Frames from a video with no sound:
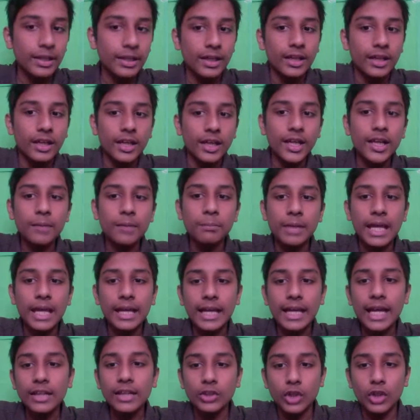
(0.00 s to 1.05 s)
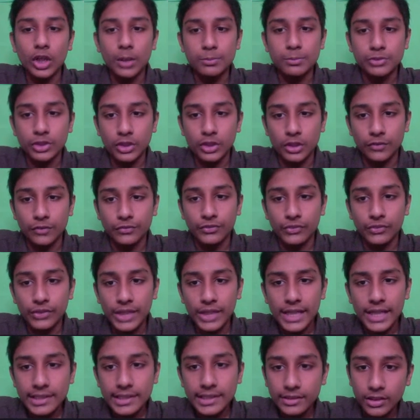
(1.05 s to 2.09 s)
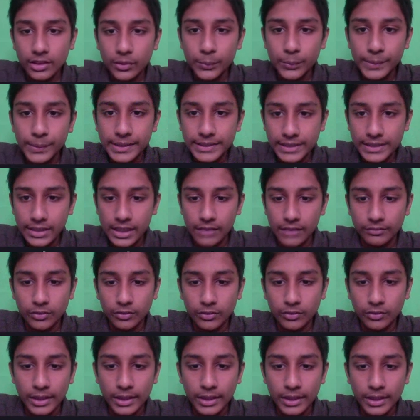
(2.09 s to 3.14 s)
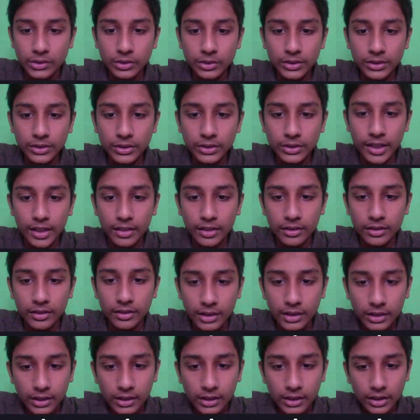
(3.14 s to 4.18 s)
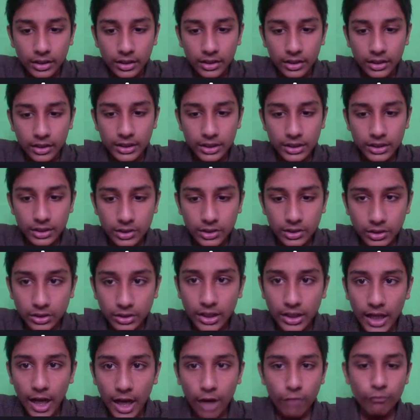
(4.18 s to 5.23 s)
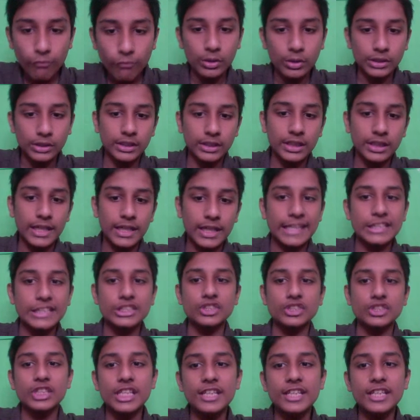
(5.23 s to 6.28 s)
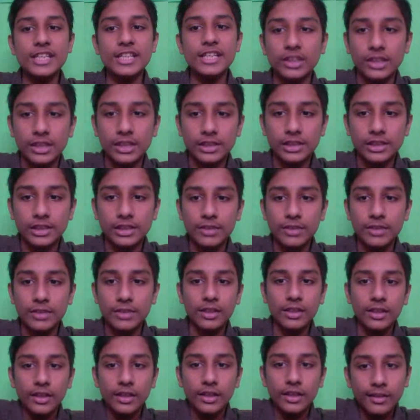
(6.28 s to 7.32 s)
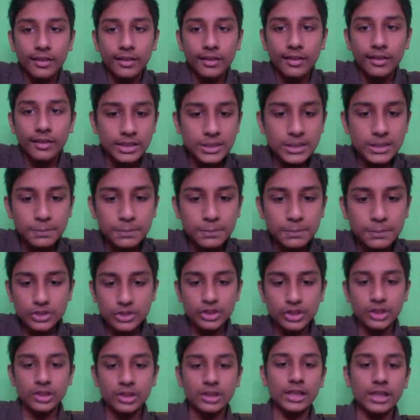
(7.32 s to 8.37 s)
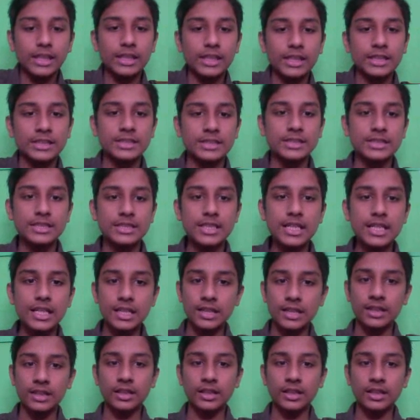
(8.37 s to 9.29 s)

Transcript: Here black had the option of taking the queens, and after white took here, he could have won an exchange in this way, but this position is still